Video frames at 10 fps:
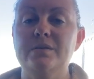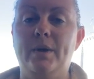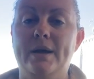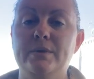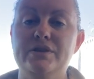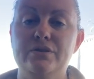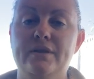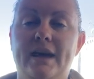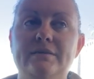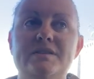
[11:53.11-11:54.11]
is the way we do
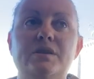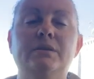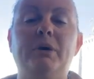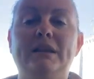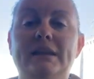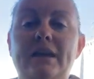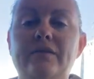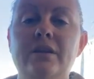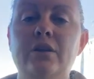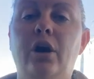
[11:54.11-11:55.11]
that. So by
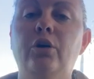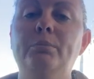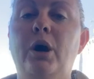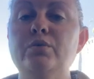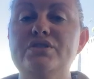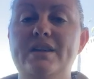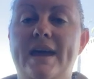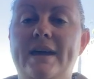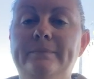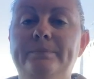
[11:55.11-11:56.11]
leaving your old mulch
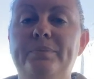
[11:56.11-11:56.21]
there,